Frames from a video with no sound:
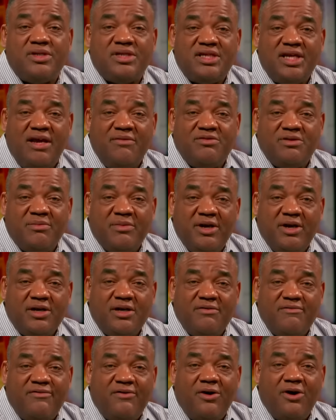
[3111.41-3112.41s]
saves
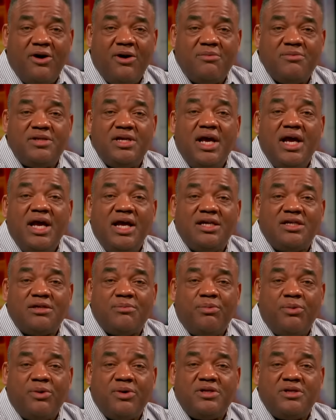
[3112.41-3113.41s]
American farms and
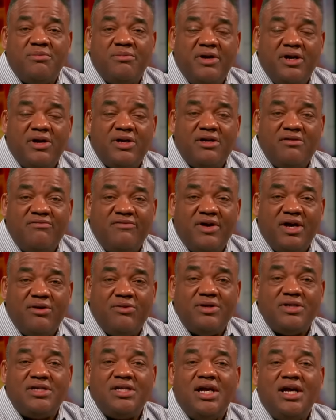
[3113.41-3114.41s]
supports American
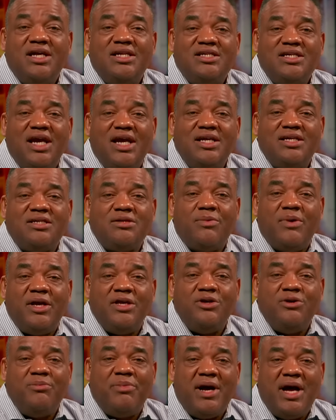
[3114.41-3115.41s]
veterans. Change the way
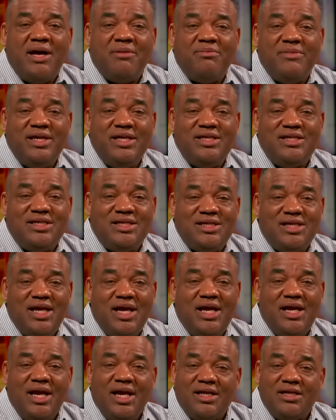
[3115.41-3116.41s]
you buy meat
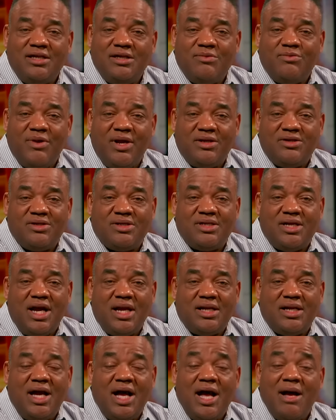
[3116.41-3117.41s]
today at
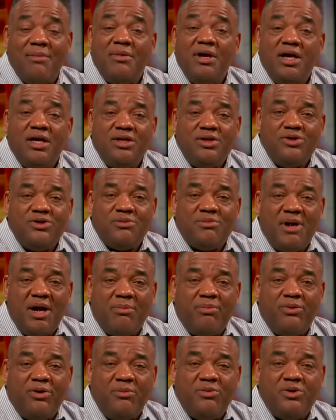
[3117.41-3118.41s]
GoodRanchers.com. Use my
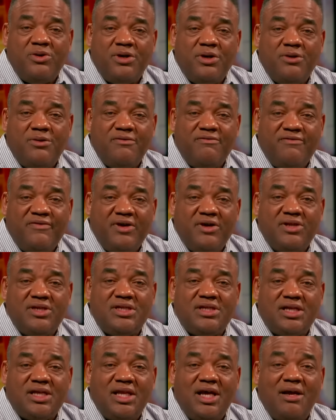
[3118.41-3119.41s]
promo code
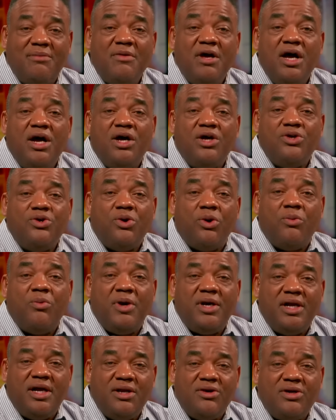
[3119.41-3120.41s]
FEARLESS to claim your
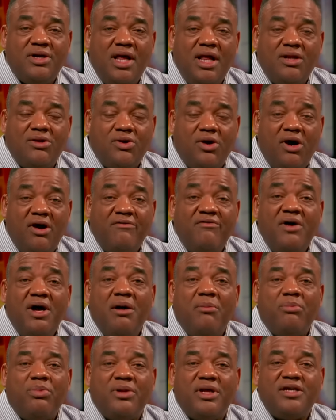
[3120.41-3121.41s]
$100 off
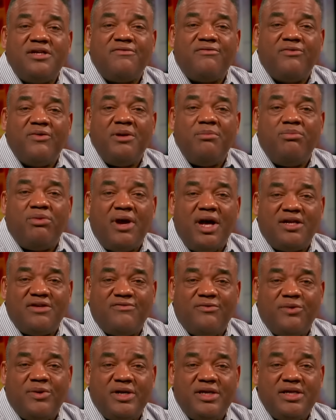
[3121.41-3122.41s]
plus free brats
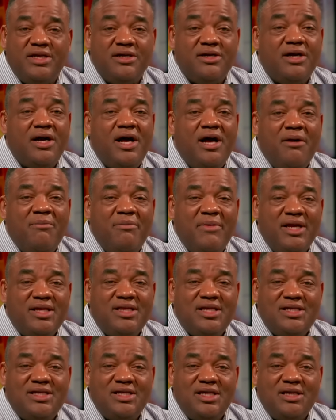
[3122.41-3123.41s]
for a year.
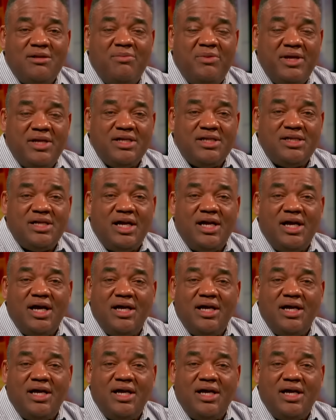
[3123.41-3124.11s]
Make this Independence Day